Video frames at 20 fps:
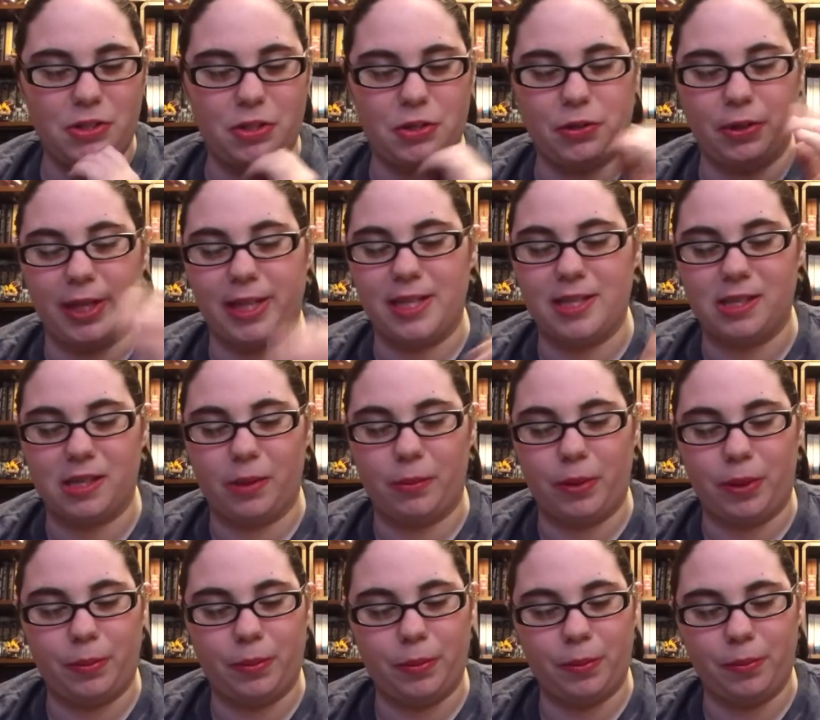like sum
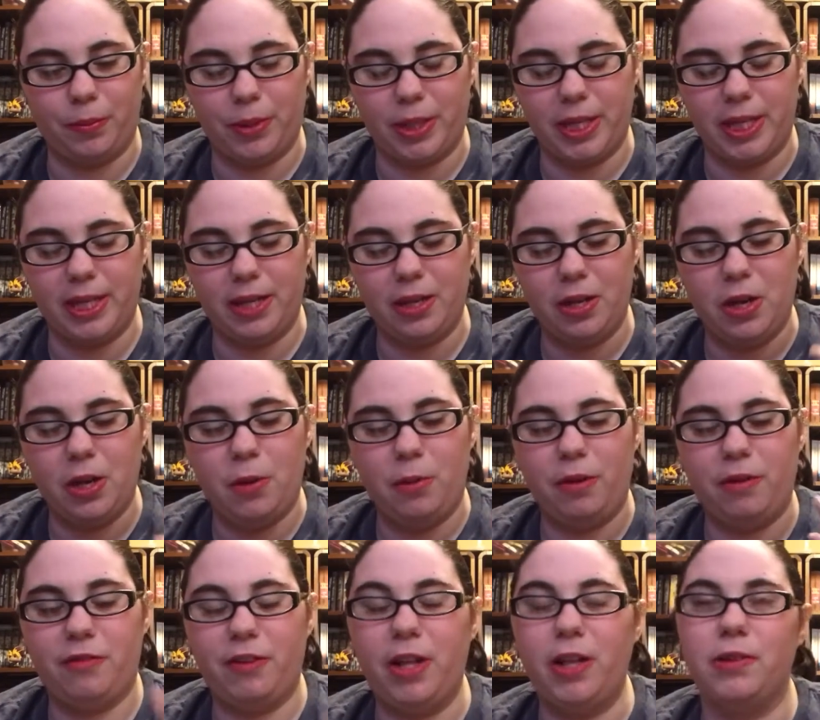up, but we
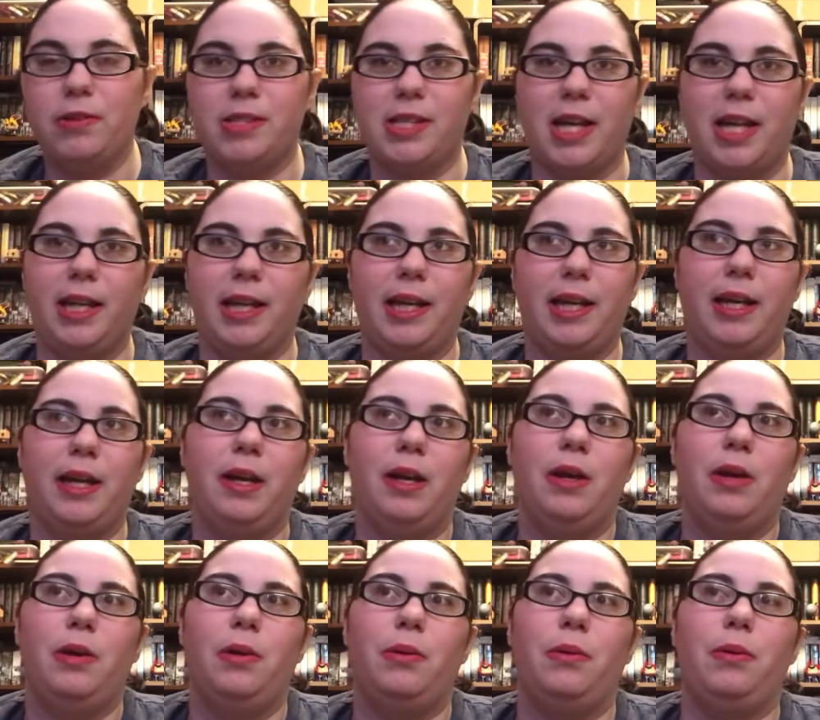follow Zelly,
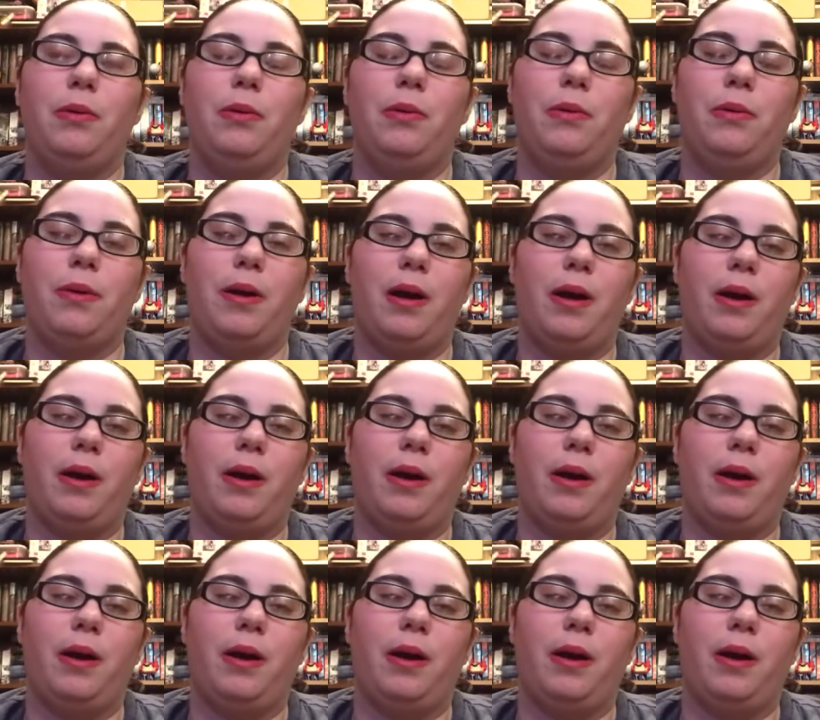who